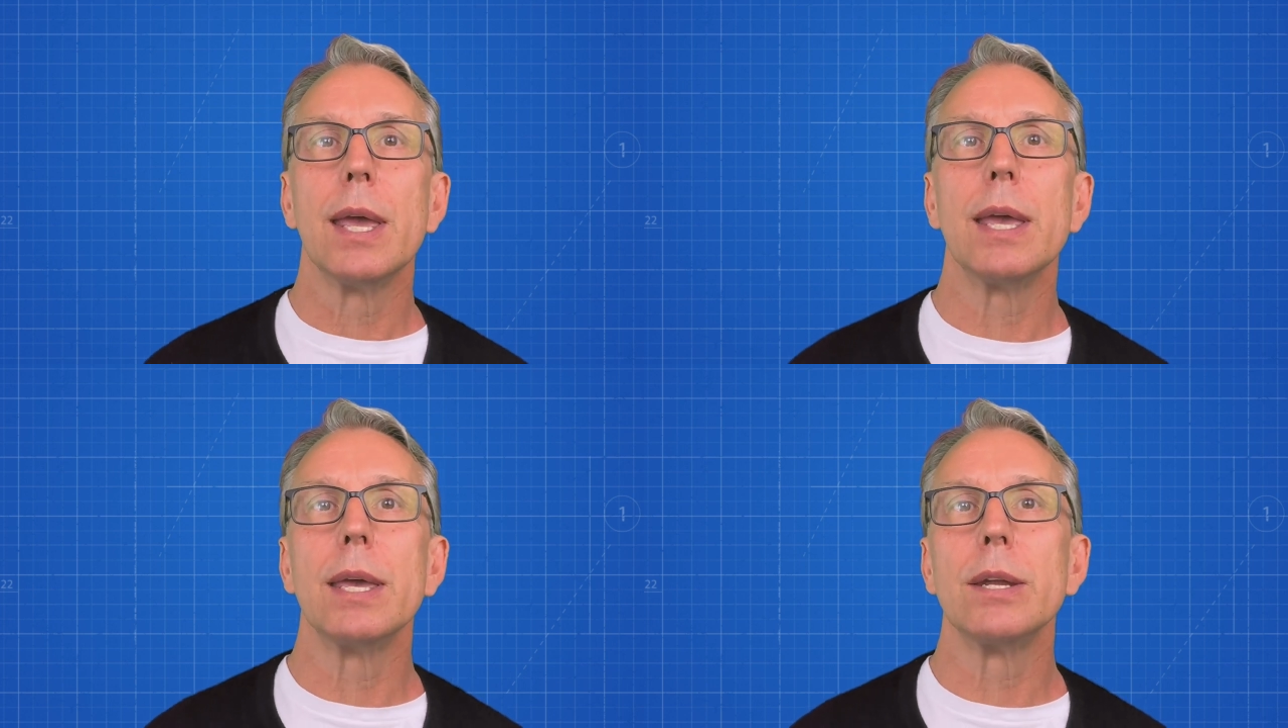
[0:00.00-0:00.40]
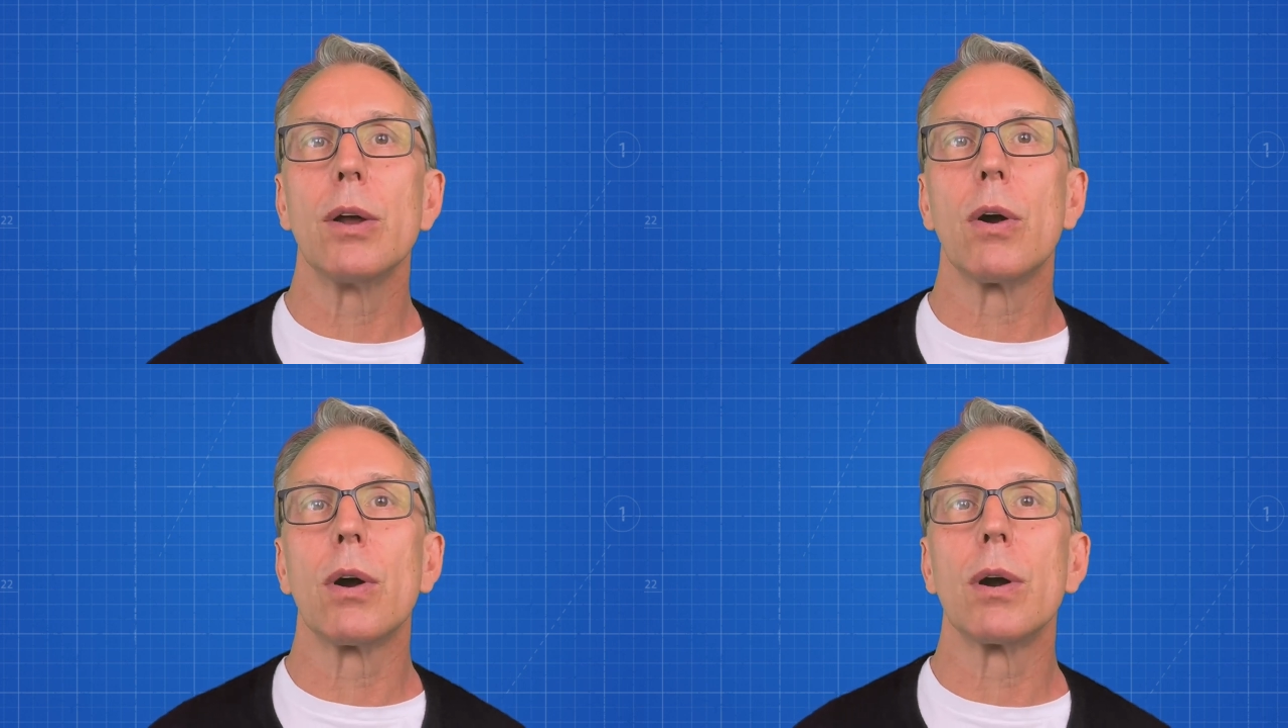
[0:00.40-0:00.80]
in
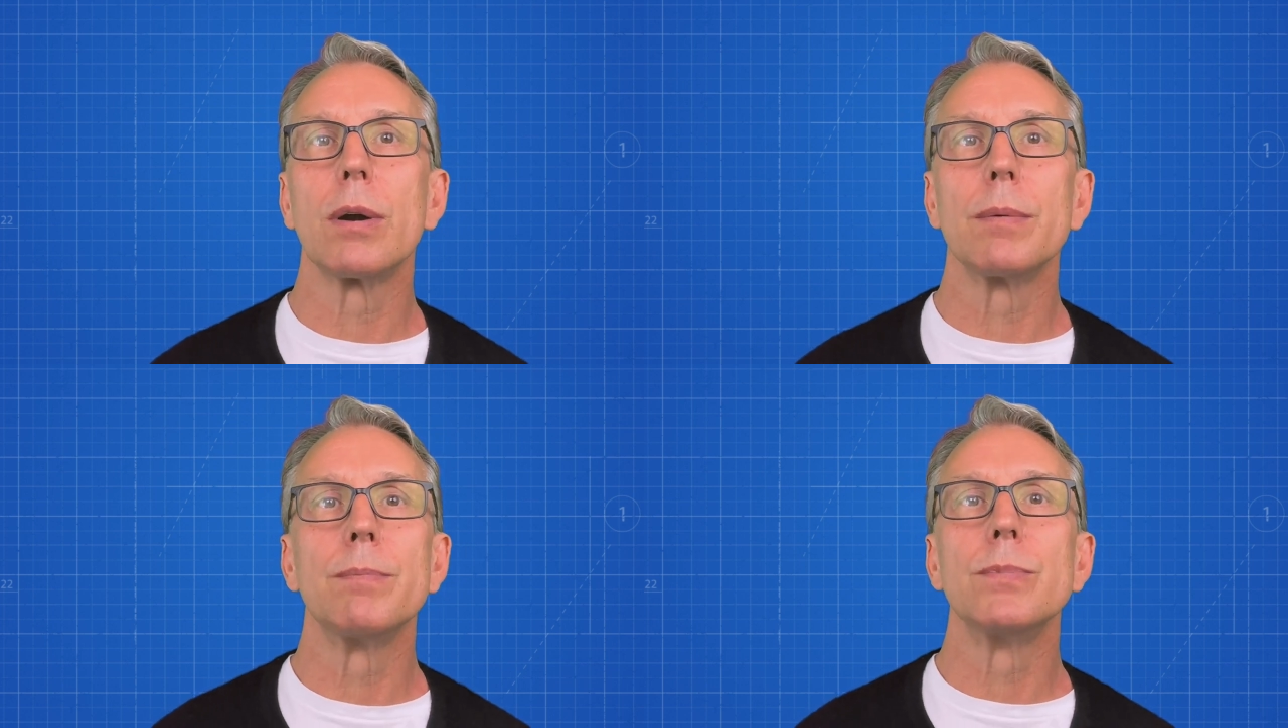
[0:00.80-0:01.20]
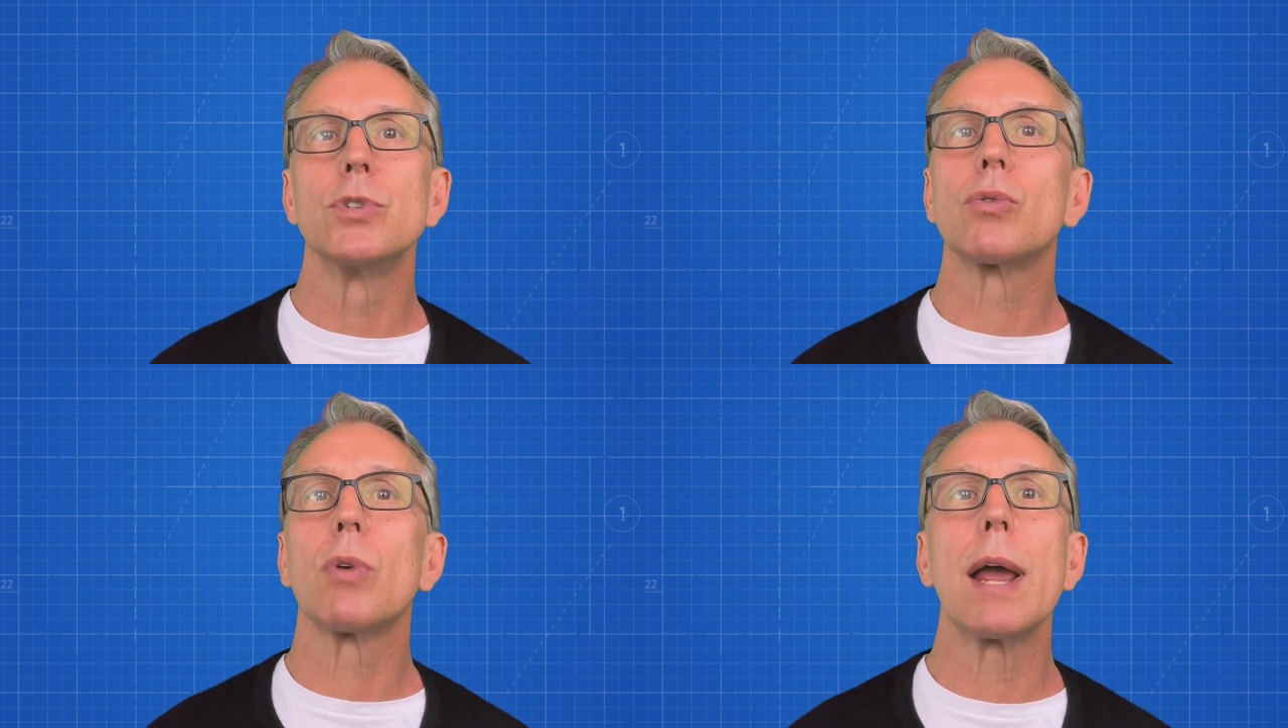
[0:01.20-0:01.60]
our
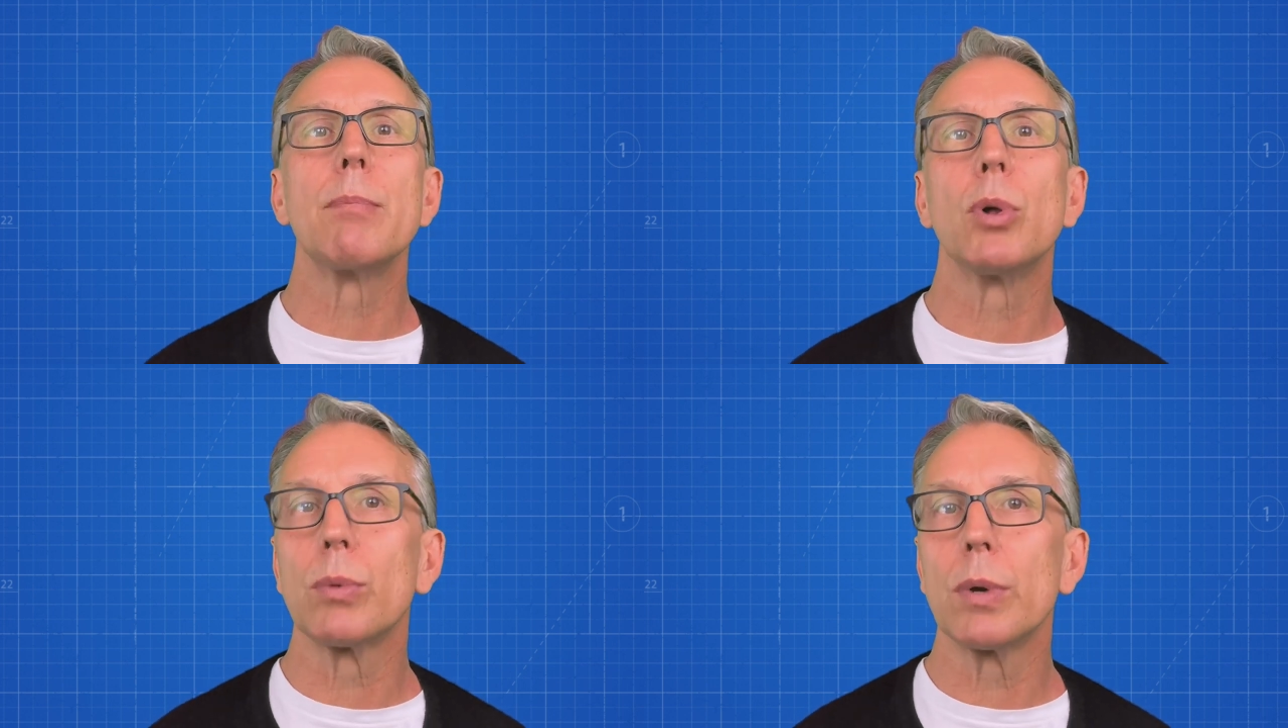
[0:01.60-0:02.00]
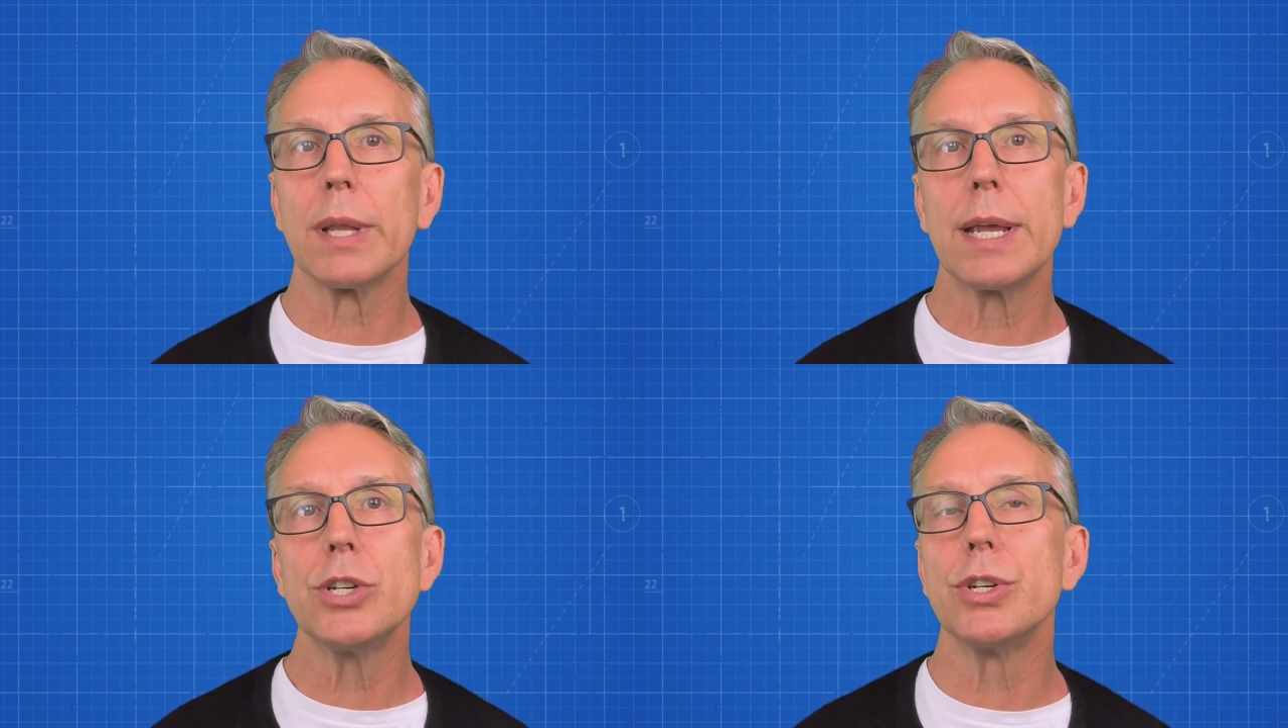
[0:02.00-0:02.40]
tribal
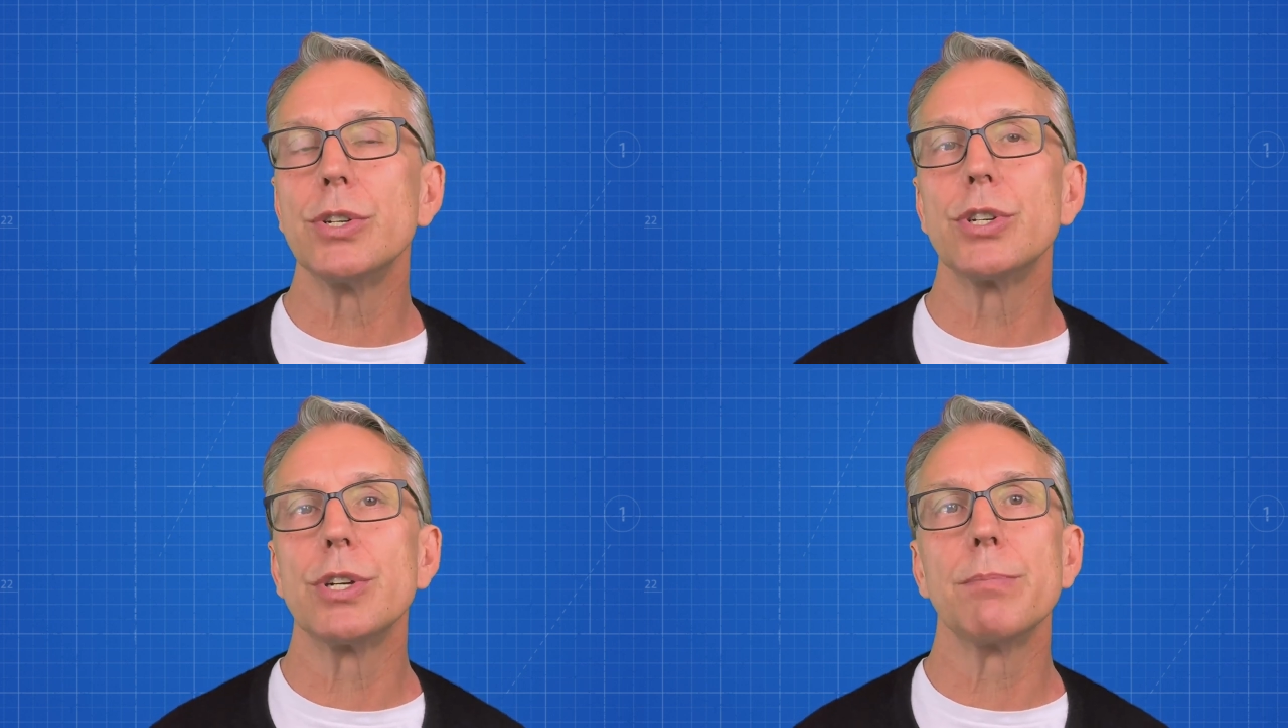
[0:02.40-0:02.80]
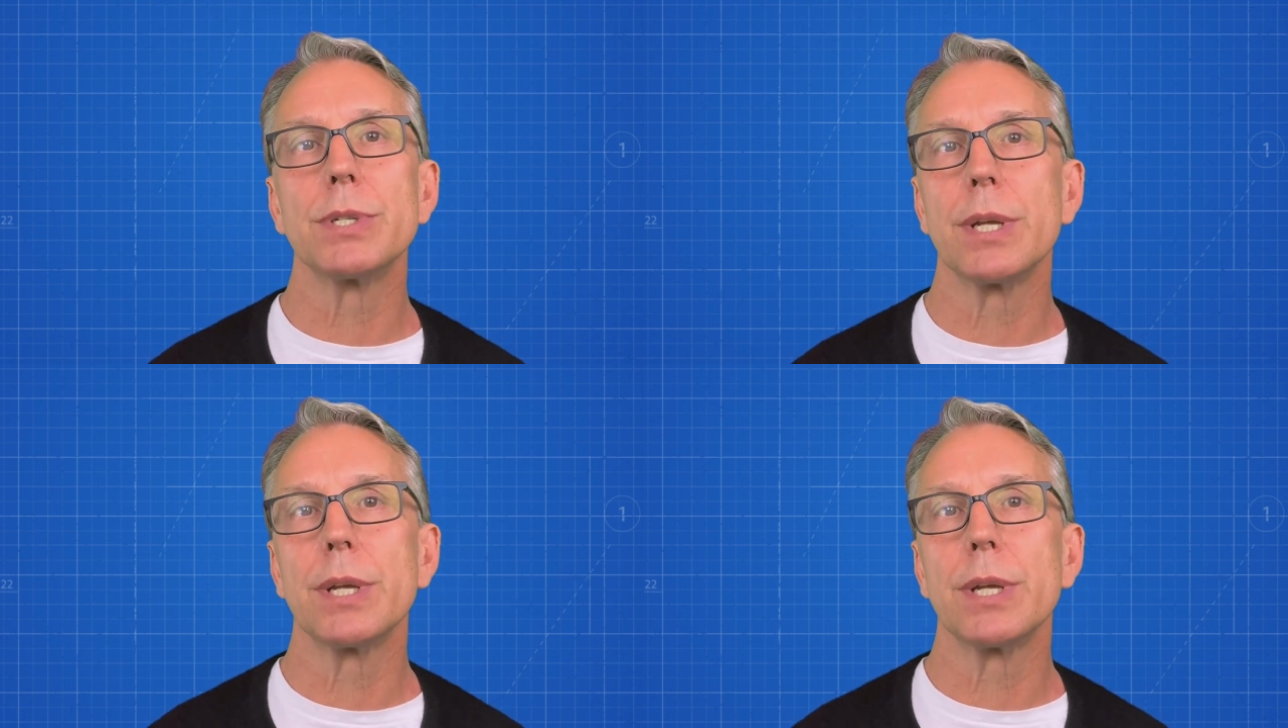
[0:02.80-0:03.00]
relationships